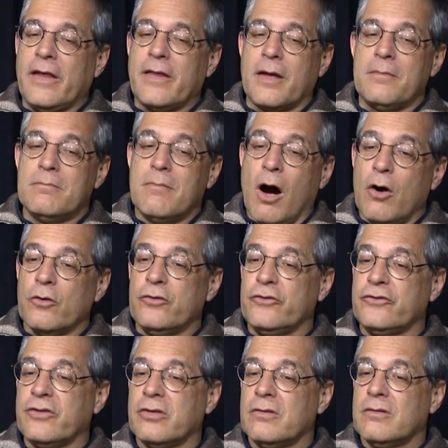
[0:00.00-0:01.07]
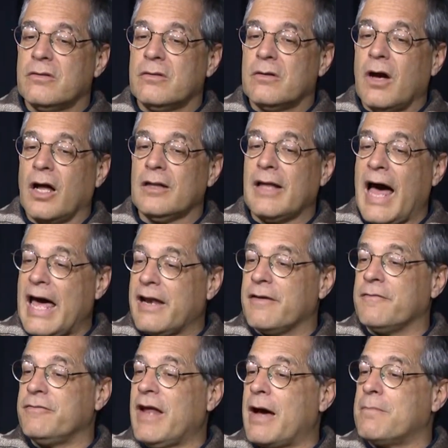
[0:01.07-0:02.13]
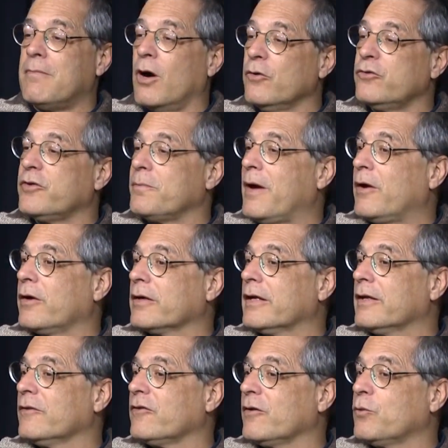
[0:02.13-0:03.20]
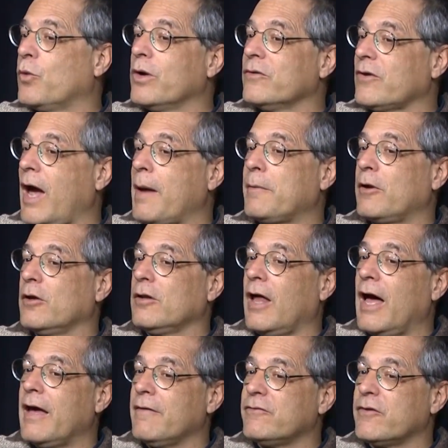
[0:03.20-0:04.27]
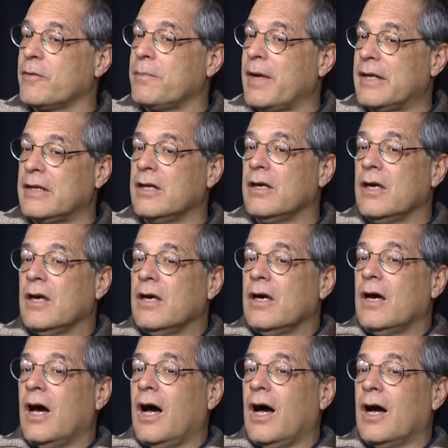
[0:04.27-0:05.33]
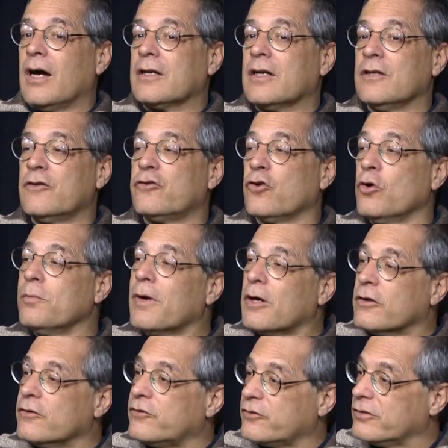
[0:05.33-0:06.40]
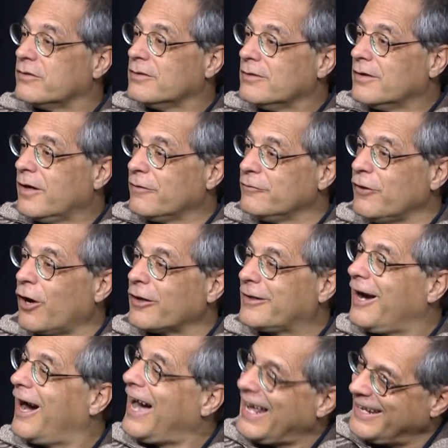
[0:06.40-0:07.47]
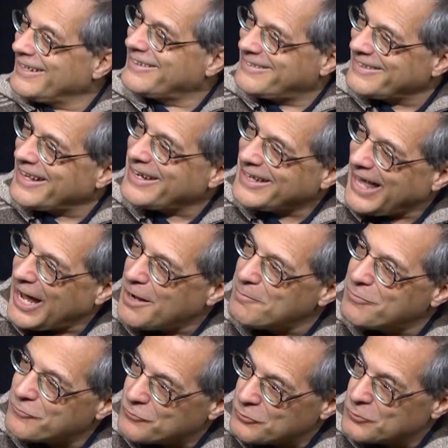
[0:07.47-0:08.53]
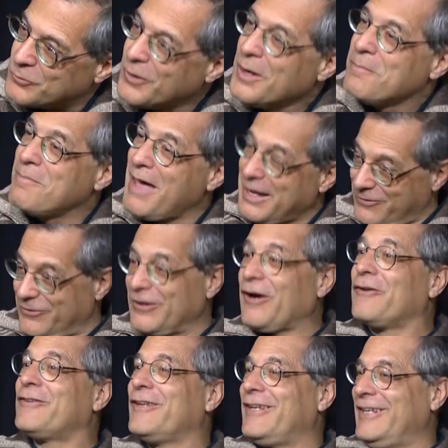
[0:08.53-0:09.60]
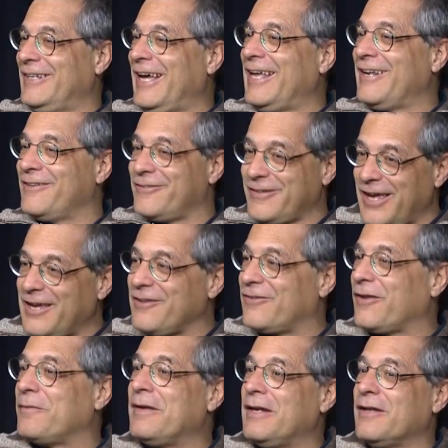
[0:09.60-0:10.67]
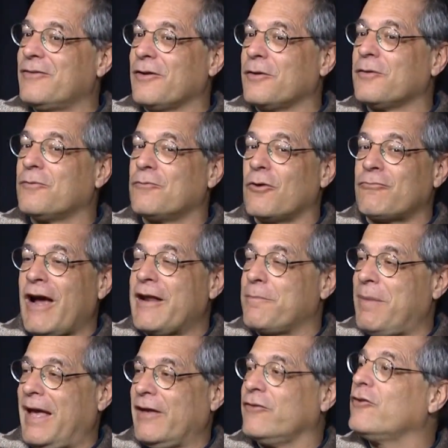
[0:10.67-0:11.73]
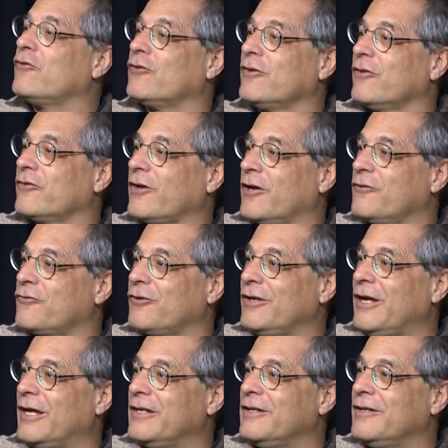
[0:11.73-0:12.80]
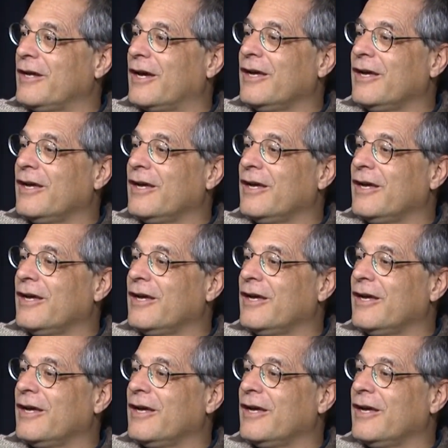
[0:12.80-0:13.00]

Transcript: that a lot of, if not most Americans at one time in their lives have been consumers of narcotics that came through Mexico to the United States. I mean, it's a rite of passage in this country, and